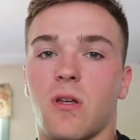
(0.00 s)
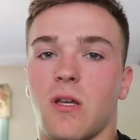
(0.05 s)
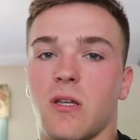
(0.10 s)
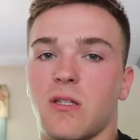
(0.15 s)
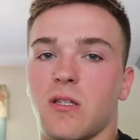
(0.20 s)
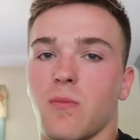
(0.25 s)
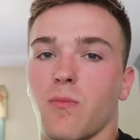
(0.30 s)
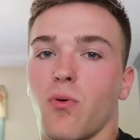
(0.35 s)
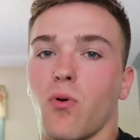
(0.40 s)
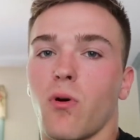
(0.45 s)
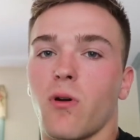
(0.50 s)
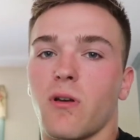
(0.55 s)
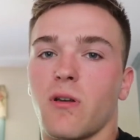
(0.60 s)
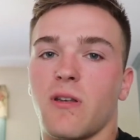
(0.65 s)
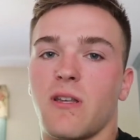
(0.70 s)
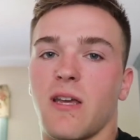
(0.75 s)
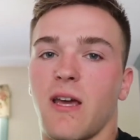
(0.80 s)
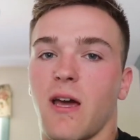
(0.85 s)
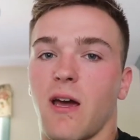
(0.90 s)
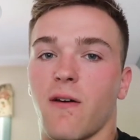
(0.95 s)
it's
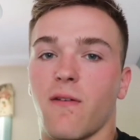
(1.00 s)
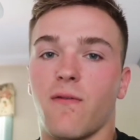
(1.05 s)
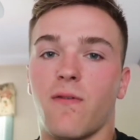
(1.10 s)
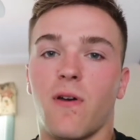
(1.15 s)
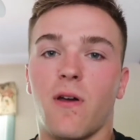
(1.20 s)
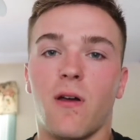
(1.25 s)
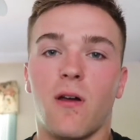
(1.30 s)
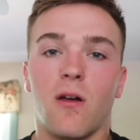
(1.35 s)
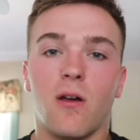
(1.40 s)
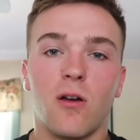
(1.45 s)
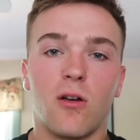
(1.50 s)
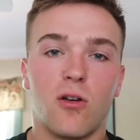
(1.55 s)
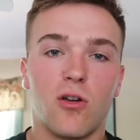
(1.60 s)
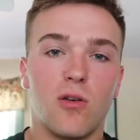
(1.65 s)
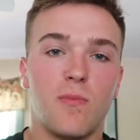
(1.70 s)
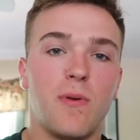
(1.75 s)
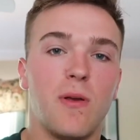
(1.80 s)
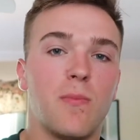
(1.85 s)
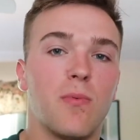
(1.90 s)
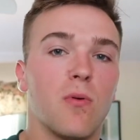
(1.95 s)
important to have
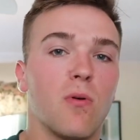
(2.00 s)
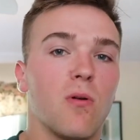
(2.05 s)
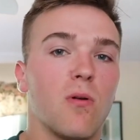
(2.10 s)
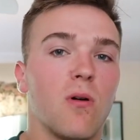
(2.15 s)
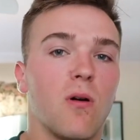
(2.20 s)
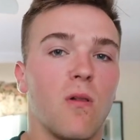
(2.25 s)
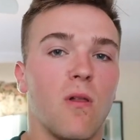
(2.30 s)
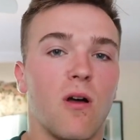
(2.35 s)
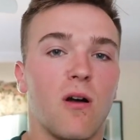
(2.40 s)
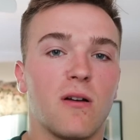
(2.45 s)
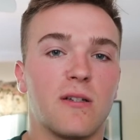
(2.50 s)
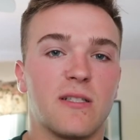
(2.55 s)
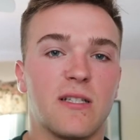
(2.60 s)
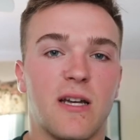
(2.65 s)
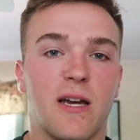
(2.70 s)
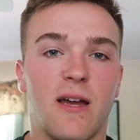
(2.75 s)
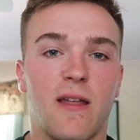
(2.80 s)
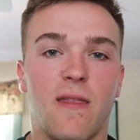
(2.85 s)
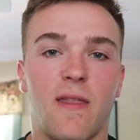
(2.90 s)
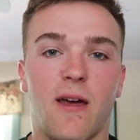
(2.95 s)
good people
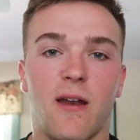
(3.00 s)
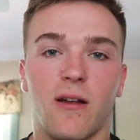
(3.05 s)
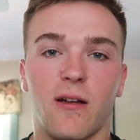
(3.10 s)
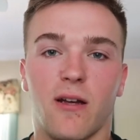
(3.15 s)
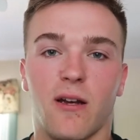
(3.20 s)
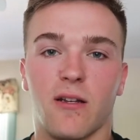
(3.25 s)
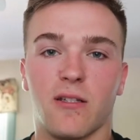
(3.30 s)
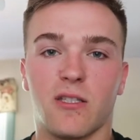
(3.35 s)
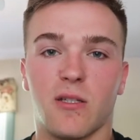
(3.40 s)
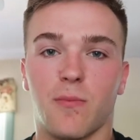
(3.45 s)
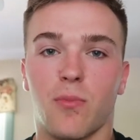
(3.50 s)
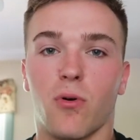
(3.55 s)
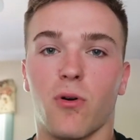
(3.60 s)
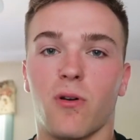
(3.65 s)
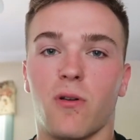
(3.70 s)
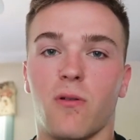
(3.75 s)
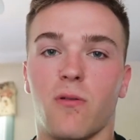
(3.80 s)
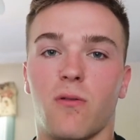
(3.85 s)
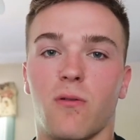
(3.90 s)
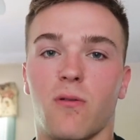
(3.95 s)
alongside that are gonna
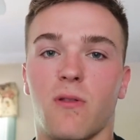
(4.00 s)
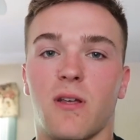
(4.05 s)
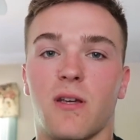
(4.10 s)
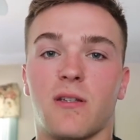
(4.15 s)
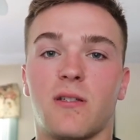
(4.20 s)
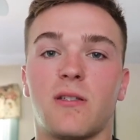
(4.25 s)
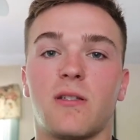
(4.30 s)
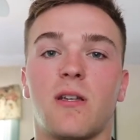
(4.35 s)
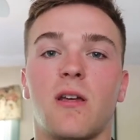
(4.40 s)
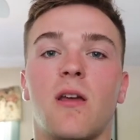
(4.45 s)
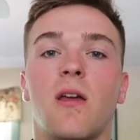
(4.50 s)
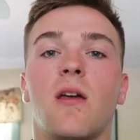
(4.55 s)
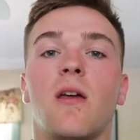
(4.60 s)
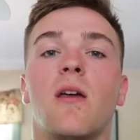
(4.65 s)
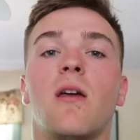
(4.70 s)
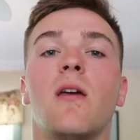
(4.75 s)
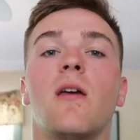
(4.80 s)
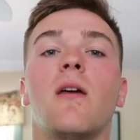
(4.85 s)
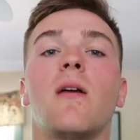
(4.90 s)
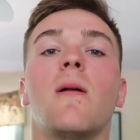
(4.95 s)
support you through this.
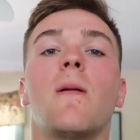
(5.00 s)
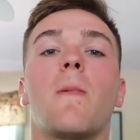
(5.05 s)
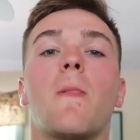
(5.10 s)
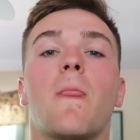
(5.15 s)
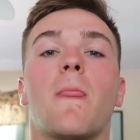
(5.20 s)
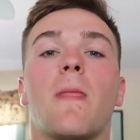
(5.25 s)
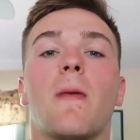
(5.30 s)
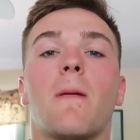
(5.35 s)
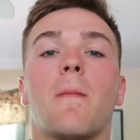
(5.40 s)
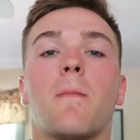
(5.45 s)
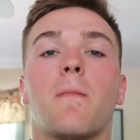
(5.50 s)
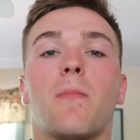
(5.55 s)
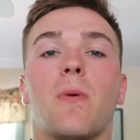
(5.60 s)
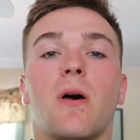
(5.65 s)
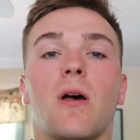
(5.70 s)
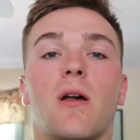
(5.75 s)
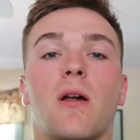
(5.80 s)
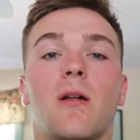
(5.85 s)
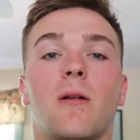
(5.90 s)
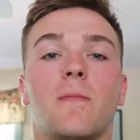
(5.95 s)

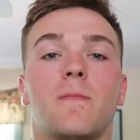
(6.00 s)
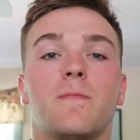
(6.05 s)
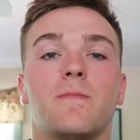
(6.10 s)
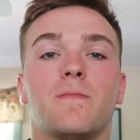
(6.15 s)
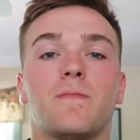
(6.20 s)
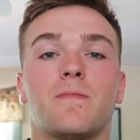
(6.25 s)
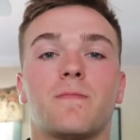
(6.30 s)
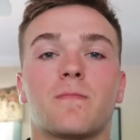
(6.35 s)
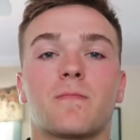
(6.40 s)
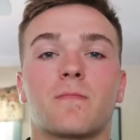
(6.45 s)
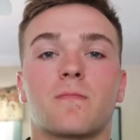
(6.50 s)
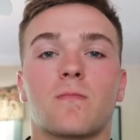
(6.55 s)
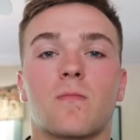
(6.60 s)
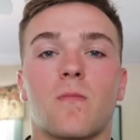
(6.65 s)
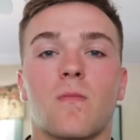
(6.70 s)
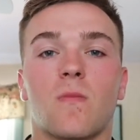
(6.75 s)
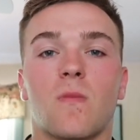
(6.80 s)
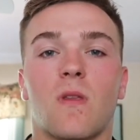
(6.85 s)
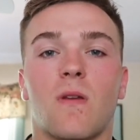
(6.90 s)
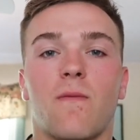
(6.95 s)
But
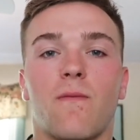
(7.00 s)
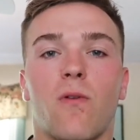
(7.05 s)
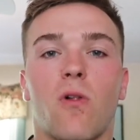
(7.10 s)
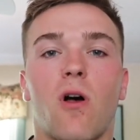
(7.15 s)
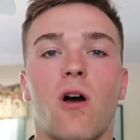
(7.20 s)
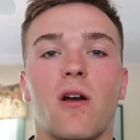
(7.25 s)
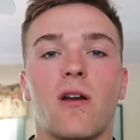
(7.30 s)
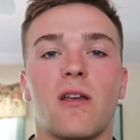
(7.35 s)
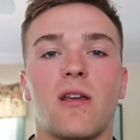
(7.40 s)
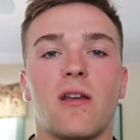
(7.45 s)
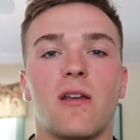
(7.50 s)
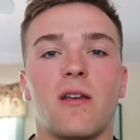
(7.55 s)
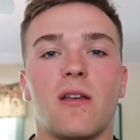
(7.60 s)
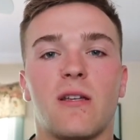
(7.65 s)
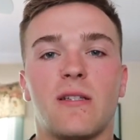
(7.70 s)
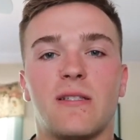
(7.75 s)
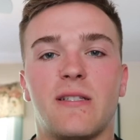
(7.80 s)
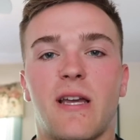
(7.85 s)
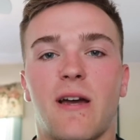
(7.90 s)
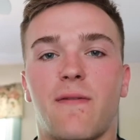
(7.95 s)
vlogging
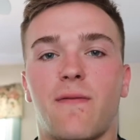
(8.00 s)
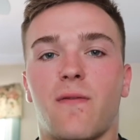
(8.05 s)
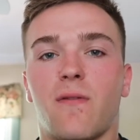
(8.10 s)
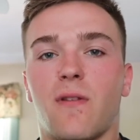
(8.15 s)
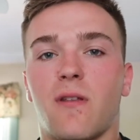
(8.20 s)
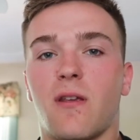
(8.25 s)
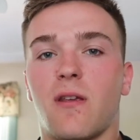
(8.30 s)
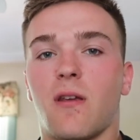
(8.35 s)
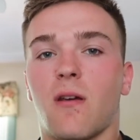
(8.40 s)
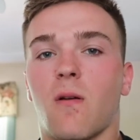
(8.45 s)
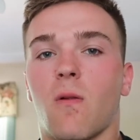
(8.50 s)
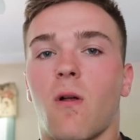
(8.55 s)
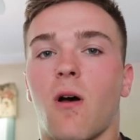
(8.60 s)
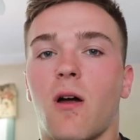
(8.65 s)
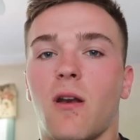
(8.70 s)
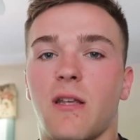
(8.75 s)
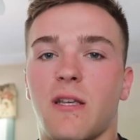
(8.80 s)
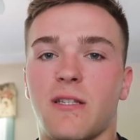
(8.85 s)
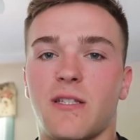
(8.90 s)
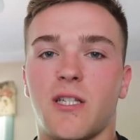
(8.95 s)
is definitely a
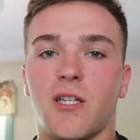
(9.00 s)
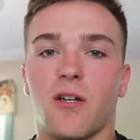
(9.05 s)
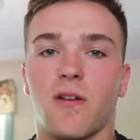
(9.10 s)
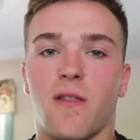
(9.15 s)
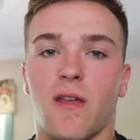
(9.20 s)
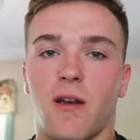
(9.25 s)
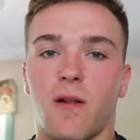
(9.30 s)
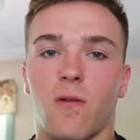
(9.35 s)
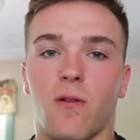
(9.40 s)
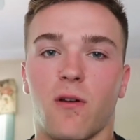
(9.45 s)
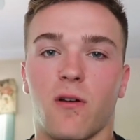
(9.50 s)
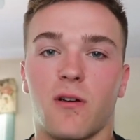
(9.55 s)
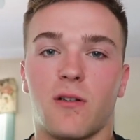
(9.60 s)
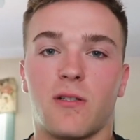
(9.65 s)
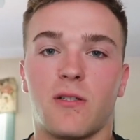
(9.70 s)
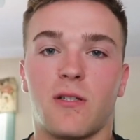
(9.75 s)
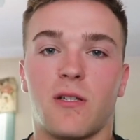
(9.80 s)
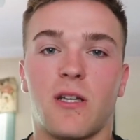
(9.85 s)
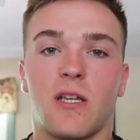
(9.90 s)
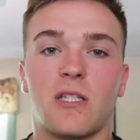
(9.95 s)
lot easier than it
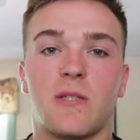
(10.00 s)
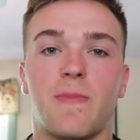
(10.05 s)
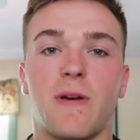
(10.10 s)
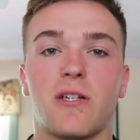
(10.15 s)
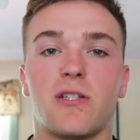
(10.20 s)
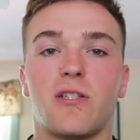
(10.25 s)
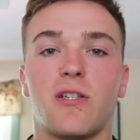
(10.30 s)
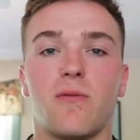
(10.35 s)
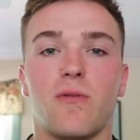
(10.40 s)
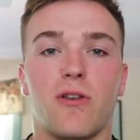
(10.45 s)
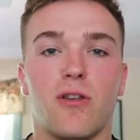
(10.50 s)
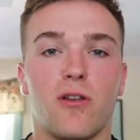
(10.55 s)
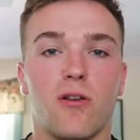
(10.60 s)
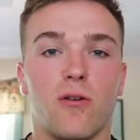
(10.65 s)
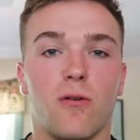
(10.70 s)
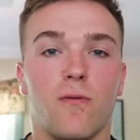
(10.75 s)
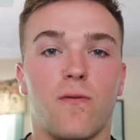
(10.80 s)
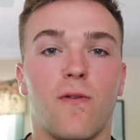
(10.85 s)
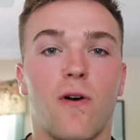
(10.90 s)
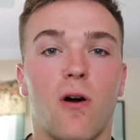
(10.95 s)
looks, especially when
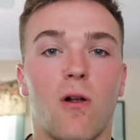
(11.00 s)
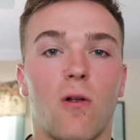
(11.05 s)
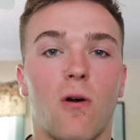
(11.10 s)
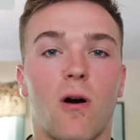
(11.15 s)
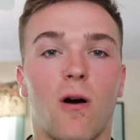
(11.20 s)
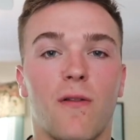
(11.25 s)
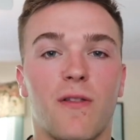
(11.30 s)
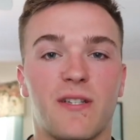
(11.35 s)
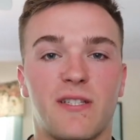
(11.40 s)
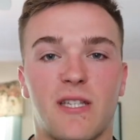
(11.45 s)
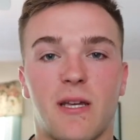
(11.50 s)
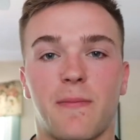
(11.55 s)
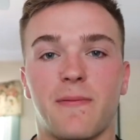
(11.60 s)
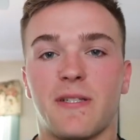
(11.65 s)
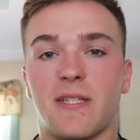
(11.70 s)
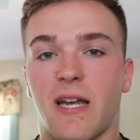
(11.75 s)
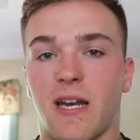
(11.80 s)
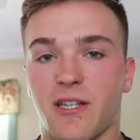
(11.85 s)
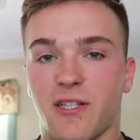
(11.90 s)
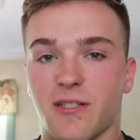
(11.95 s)
you follow all the
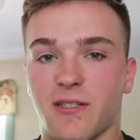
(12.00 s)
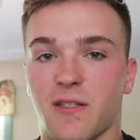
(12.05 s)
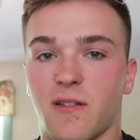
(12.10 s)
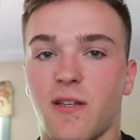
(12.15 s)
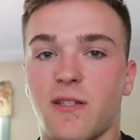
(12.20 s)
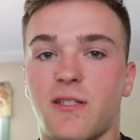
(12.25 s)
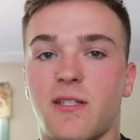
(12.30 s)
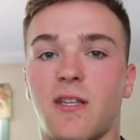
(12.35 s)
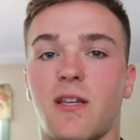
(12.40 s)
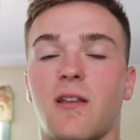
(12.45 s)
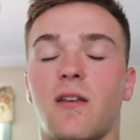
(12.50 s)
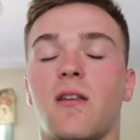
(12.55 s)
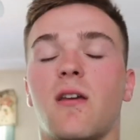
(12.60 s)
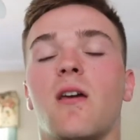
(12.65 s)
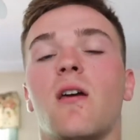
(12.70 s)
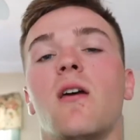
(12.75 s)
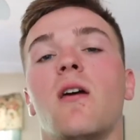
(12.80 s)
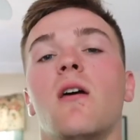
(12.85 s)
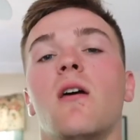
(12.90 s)
steps that I just listed.